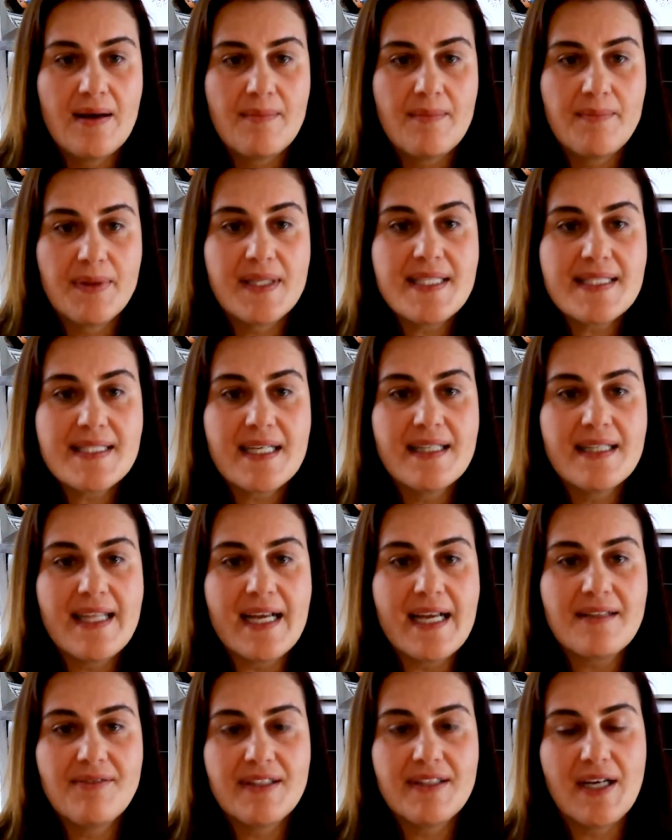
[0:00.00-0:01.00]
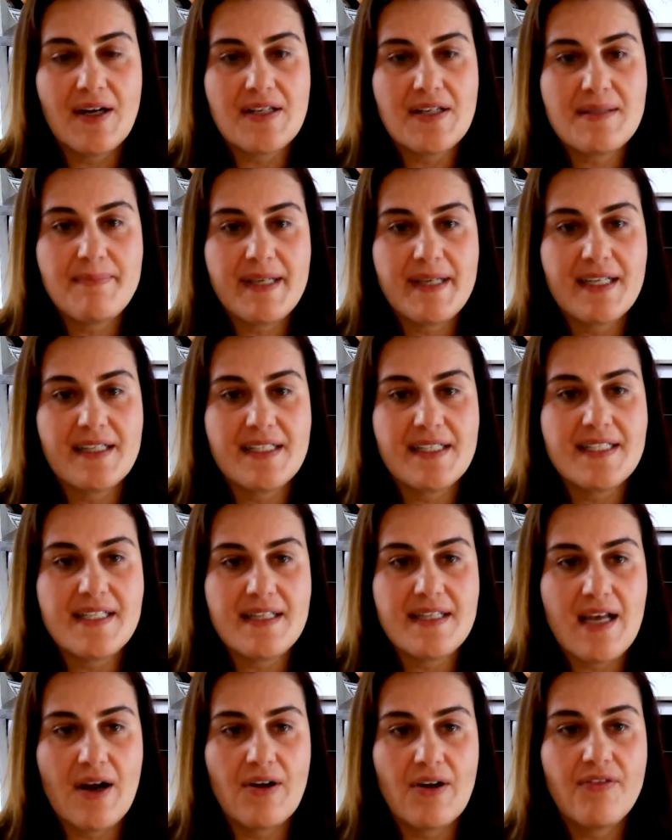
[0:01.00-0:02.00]
please connect with our speakers in
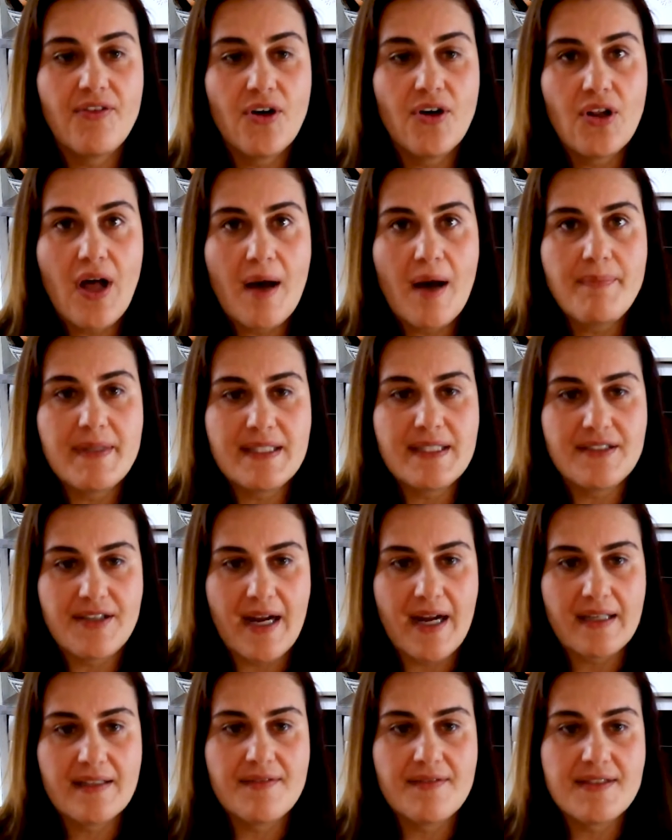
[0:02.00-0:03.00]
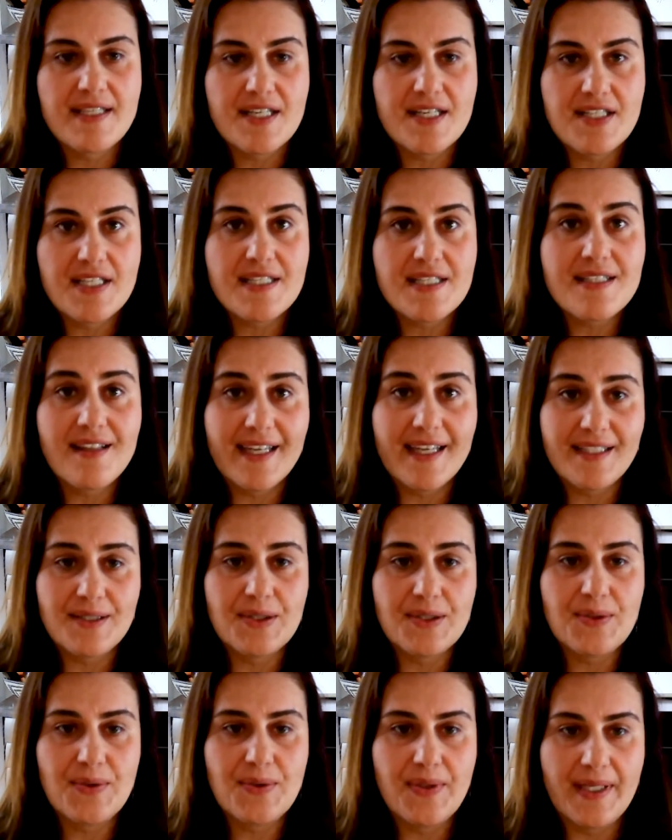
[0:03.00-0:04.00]
our follow-up interactive sessions later
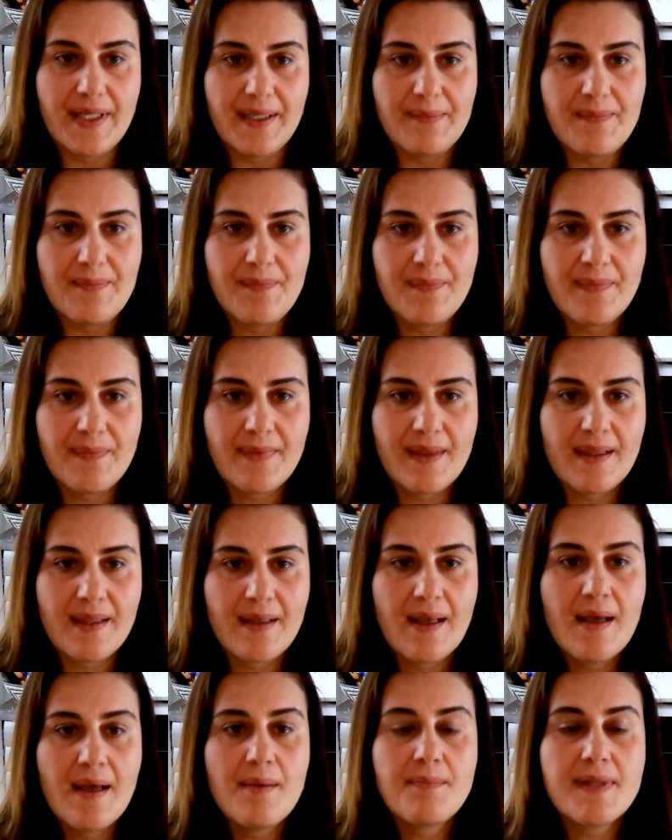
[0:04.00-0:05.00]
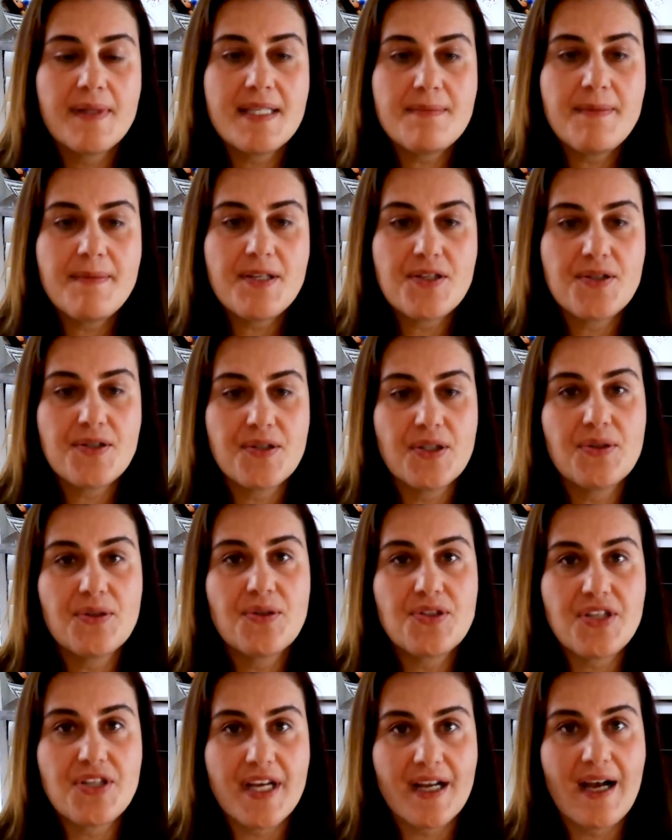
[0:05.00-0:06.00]
today. Please be sure to
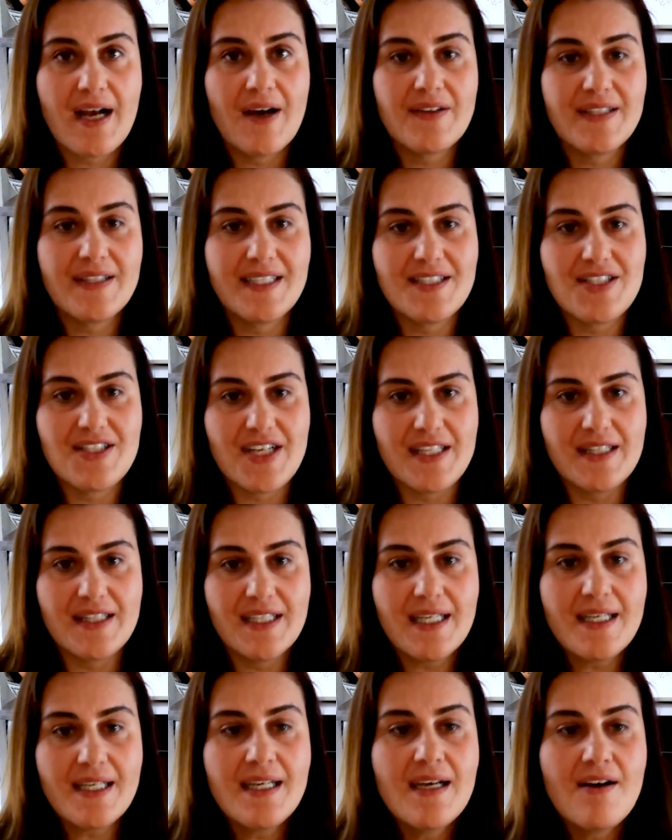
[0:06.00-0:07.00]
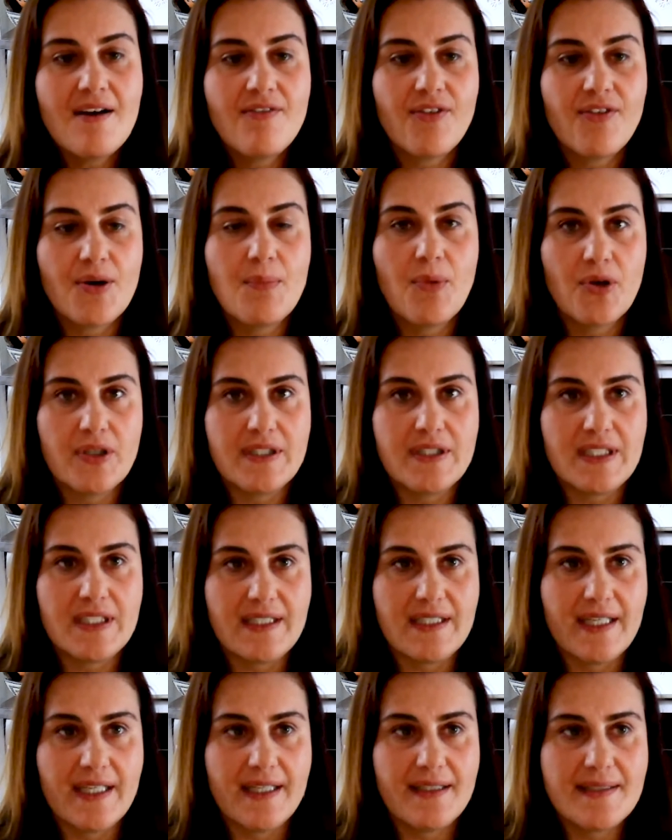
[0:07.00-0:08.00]
check out the agenda for more
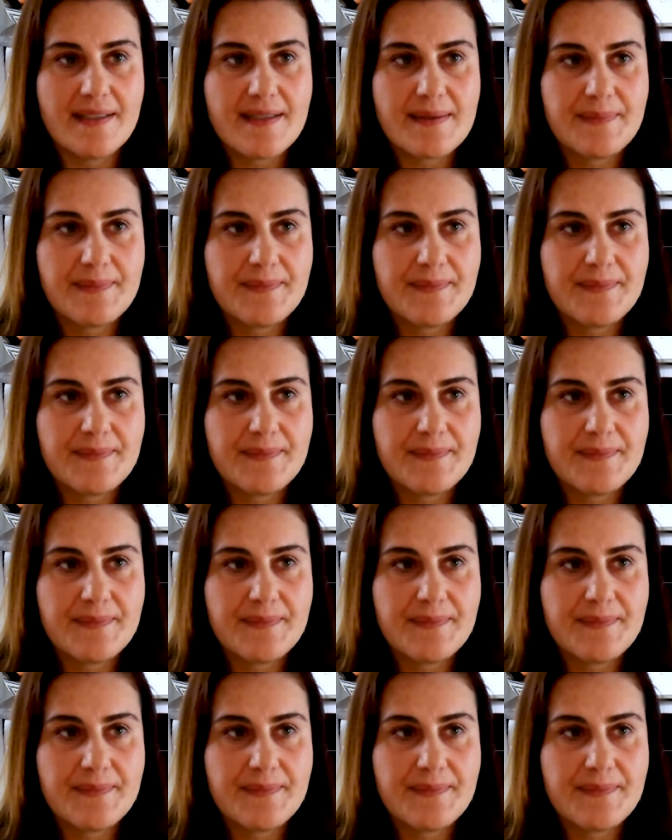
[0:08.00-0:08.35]
details.